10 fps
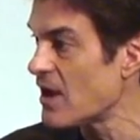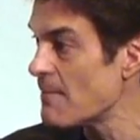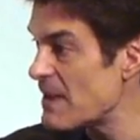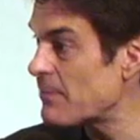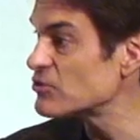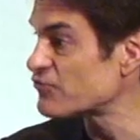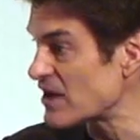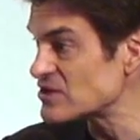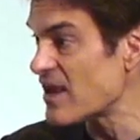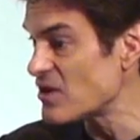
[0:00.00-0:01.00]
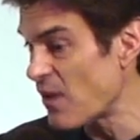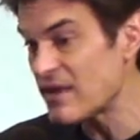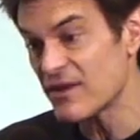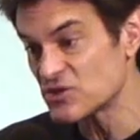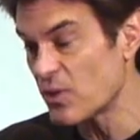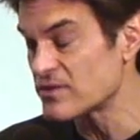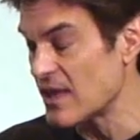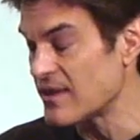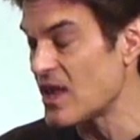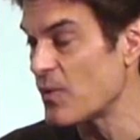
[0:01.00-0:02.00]
People whose friends gain weight, guess what? They
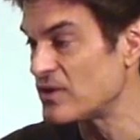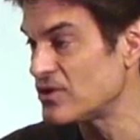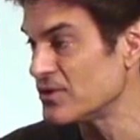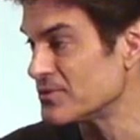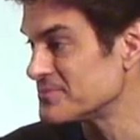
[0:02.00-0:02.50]
gain weight too.